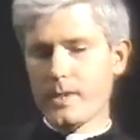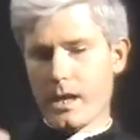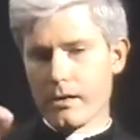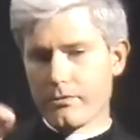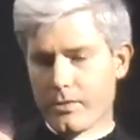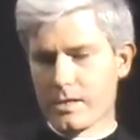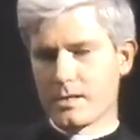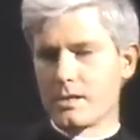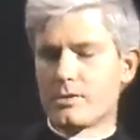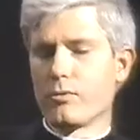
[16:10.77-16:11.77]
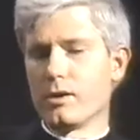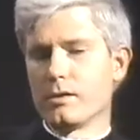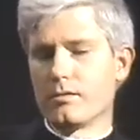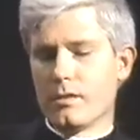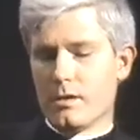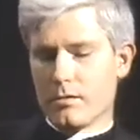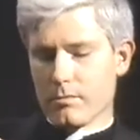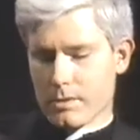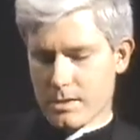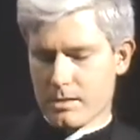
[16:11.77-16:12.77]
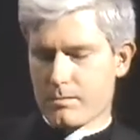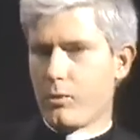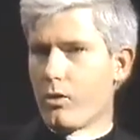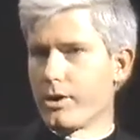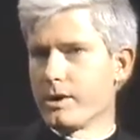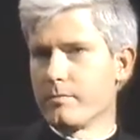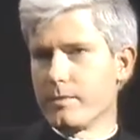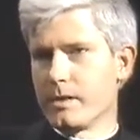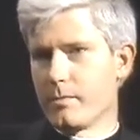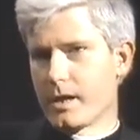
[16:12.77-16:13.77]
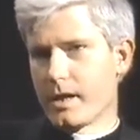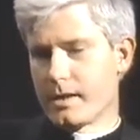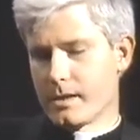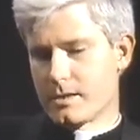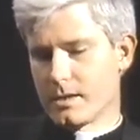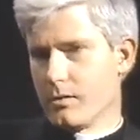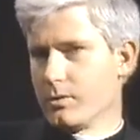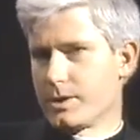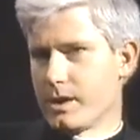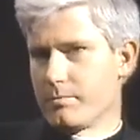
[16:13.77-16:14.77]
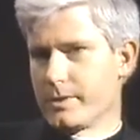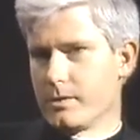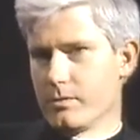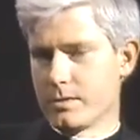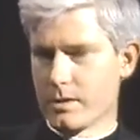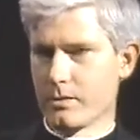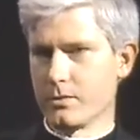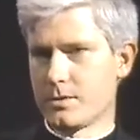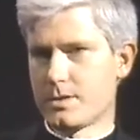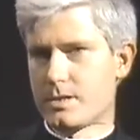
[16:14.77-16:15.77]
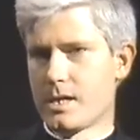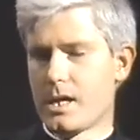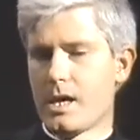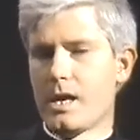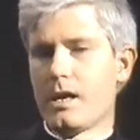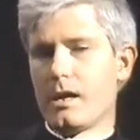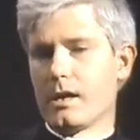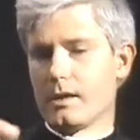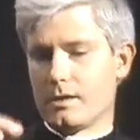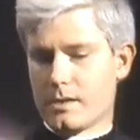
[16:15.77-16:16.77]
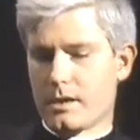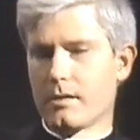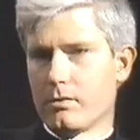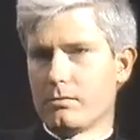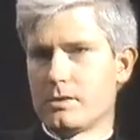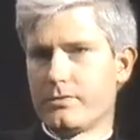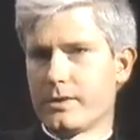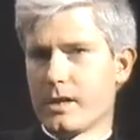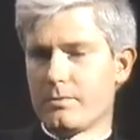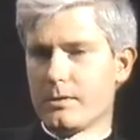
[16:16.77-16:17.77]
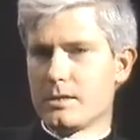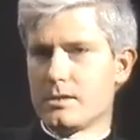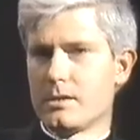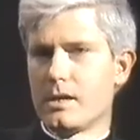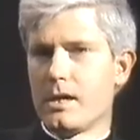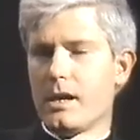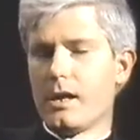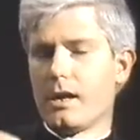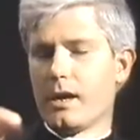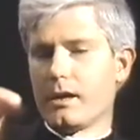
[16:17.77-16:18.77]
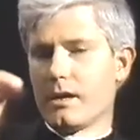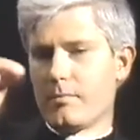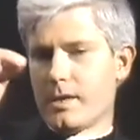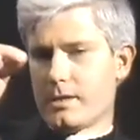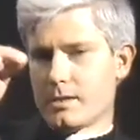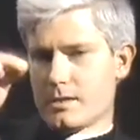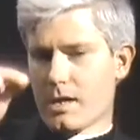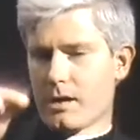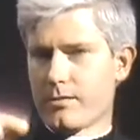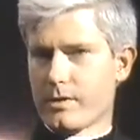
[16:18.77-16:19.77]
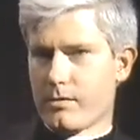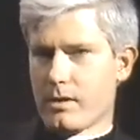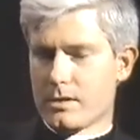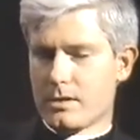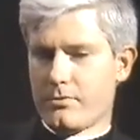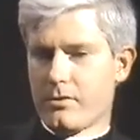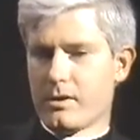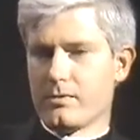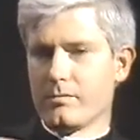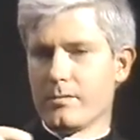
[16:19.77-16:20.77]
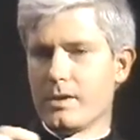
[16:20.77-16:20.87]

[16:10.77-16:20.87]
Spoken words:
I face each one with a ciborium in my hand. That's the gold cup that holds the hosts, and I take a host for that person, and I make the sign of the cross in front of them,